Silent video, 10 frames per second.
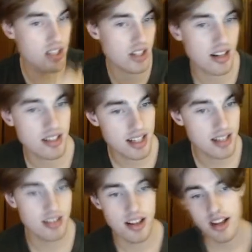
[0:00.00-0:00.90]
just haven't
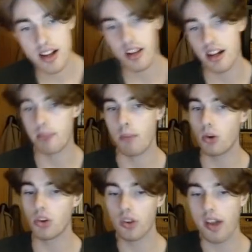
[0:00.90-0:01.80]
seen
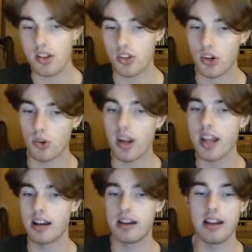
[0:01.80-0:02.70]
Malta looking so green